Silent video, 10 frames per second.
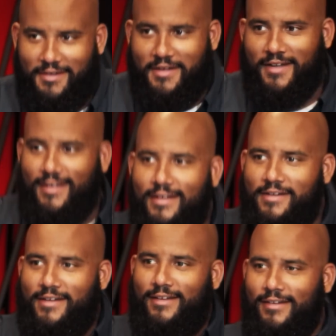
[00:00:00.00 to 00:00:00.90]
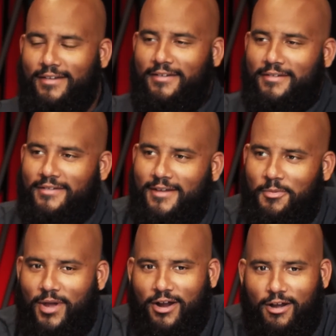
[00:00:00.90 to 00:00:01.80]
Mm-hmm. Yeah,
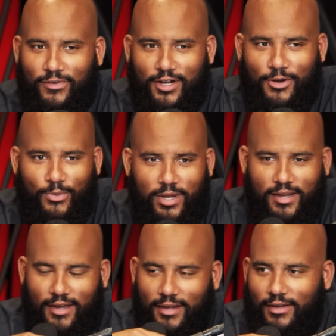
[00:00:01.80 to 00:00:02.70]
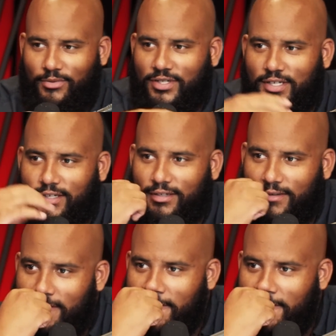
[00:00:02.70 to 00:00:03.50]
coming back off a good weekend. That was good.